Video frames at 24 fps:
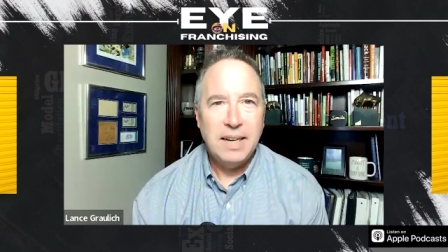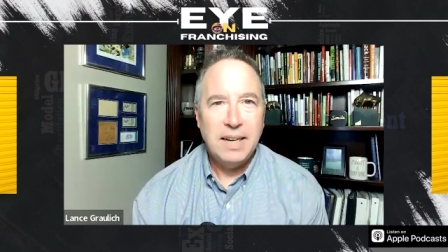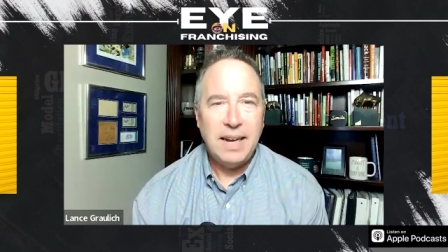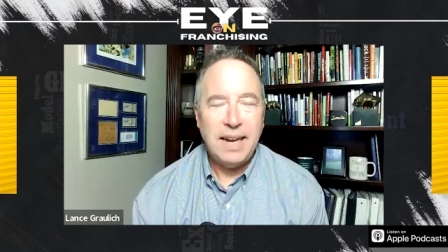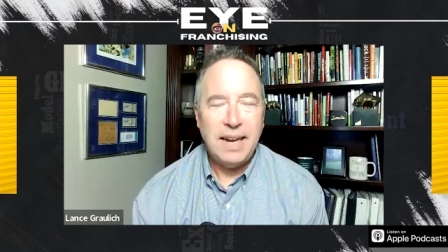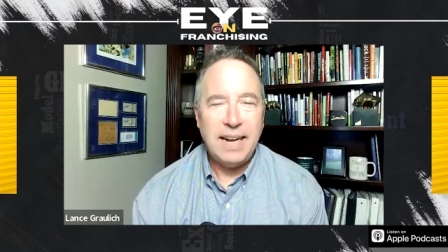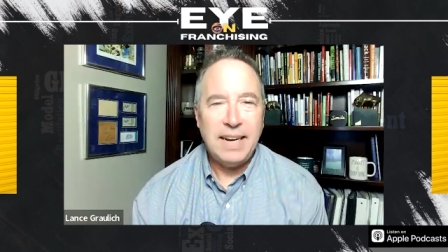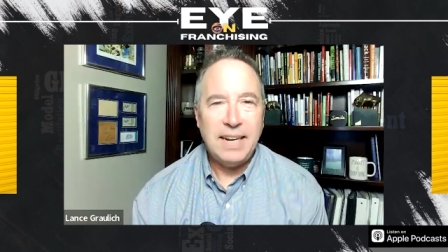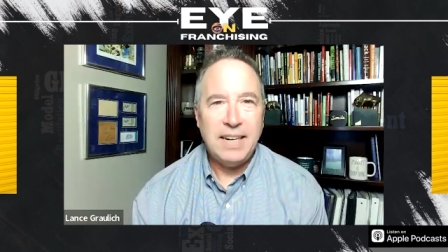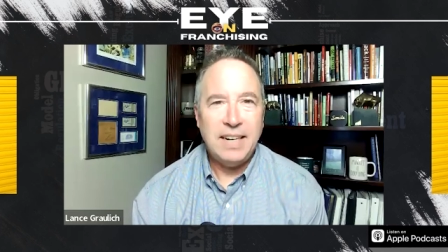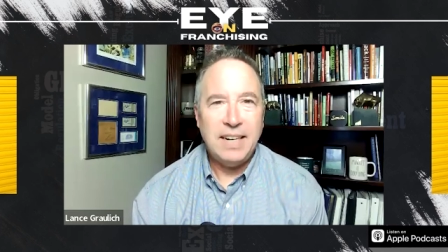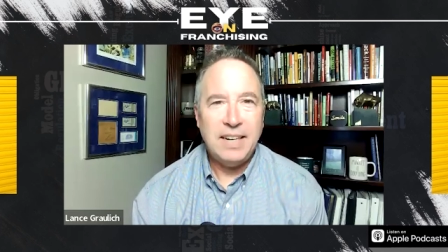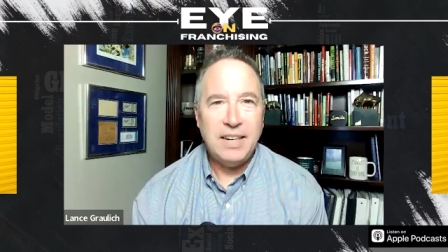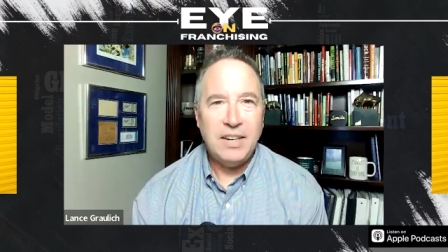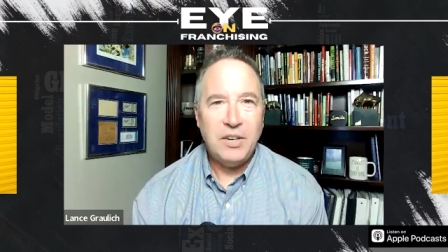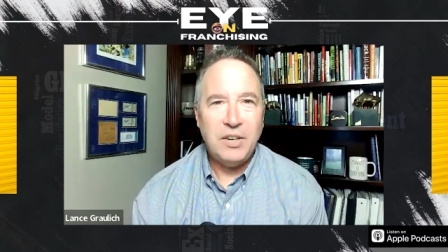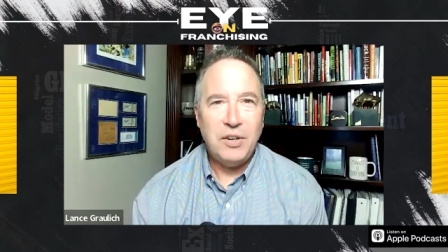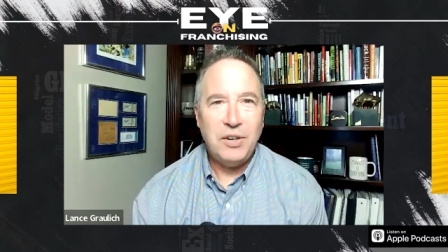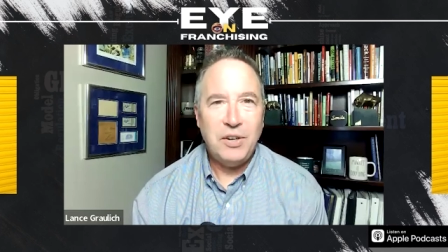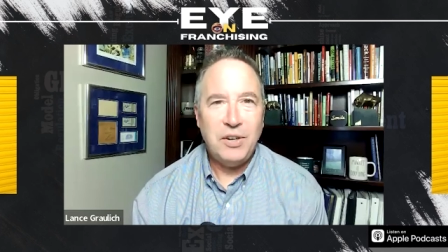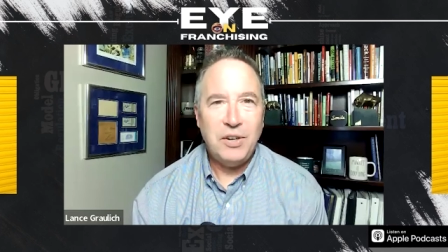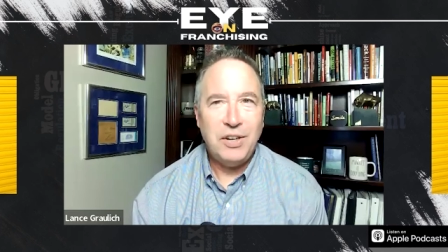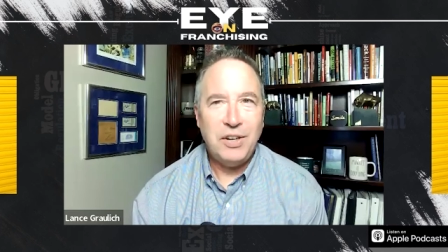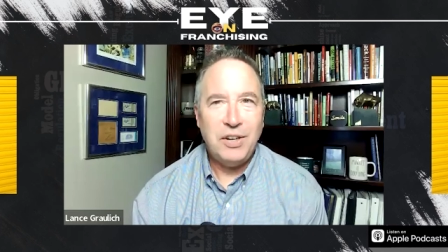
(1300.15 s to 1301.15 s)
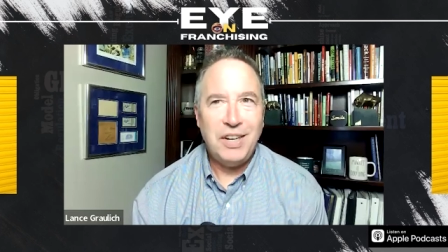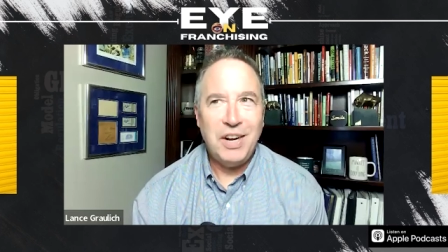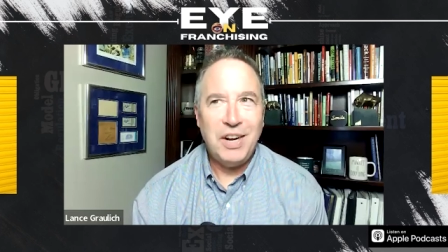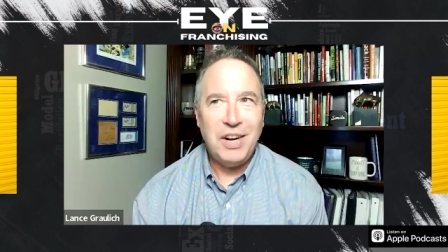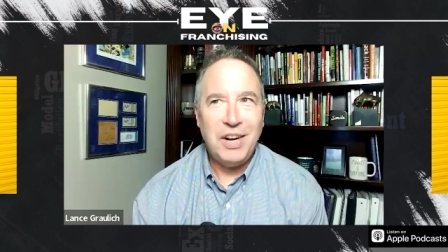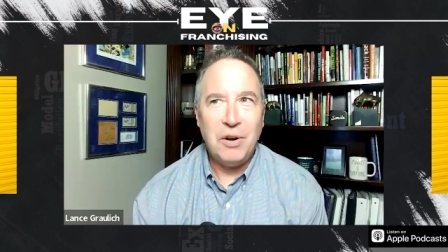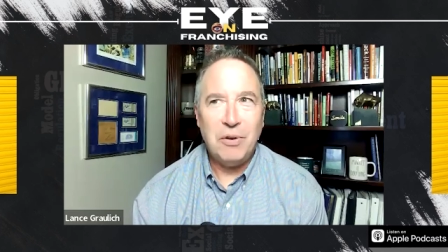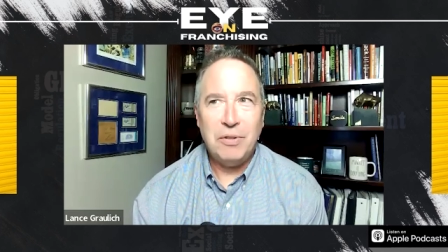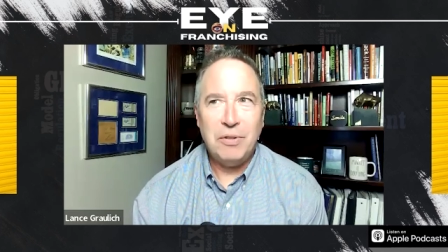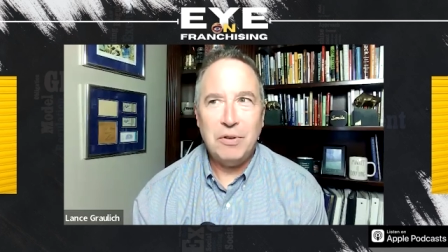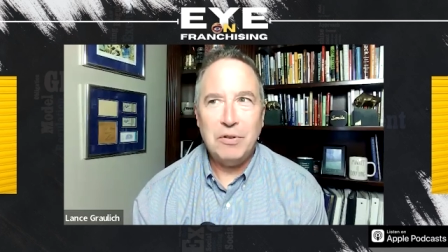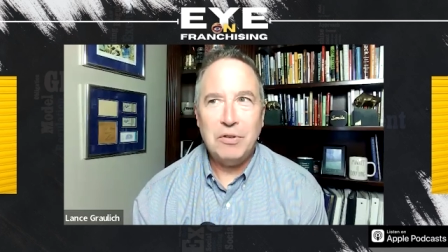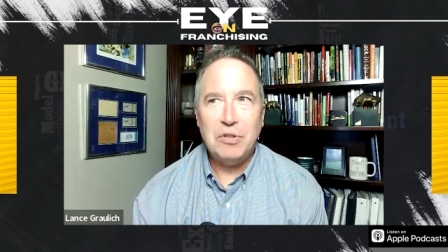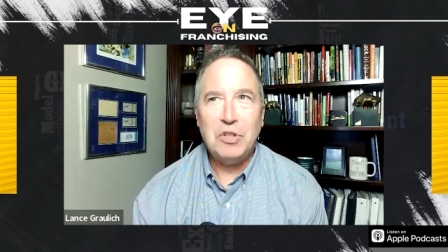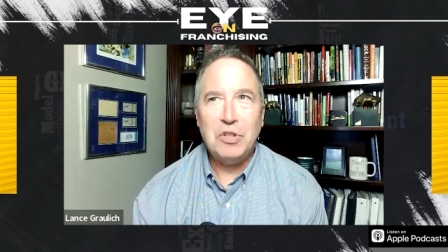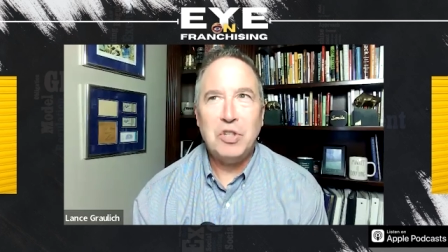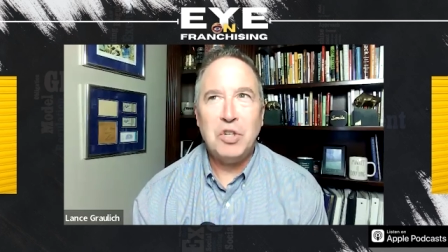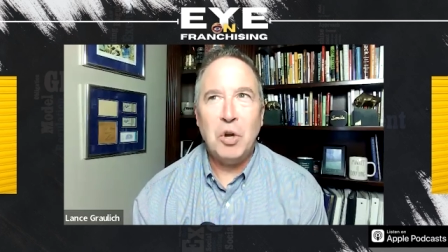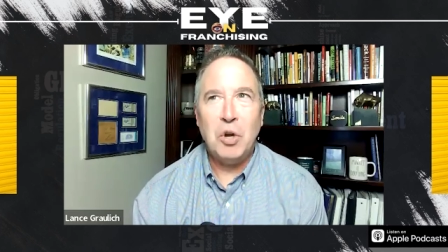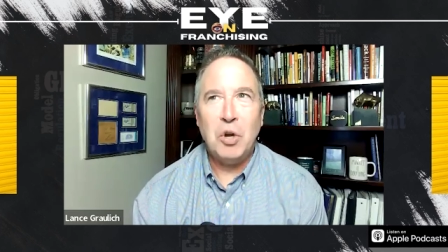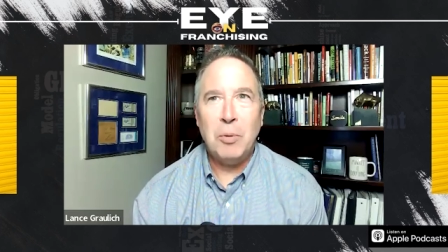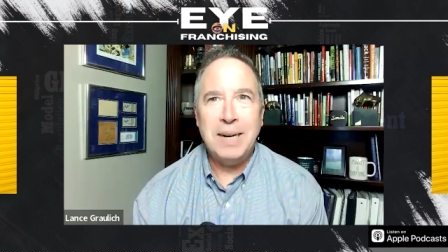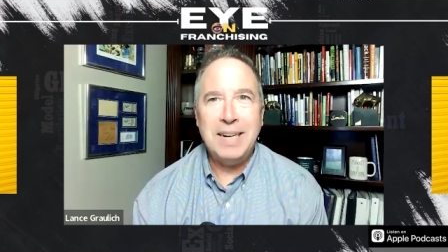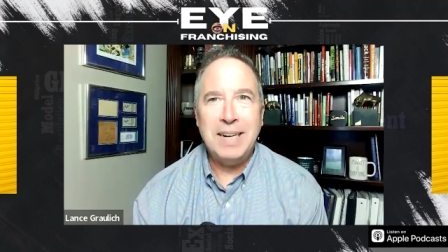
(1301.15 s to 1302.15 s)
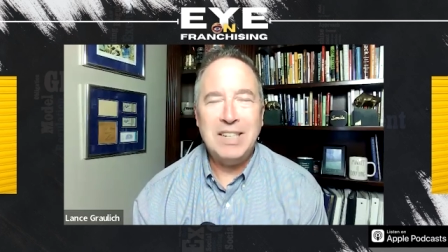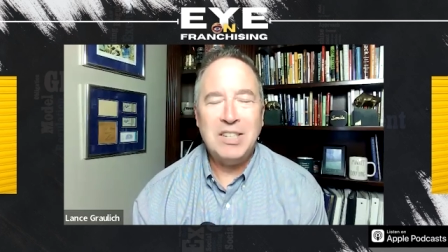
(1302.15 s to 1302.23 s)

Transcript: And, you, you know, there's so many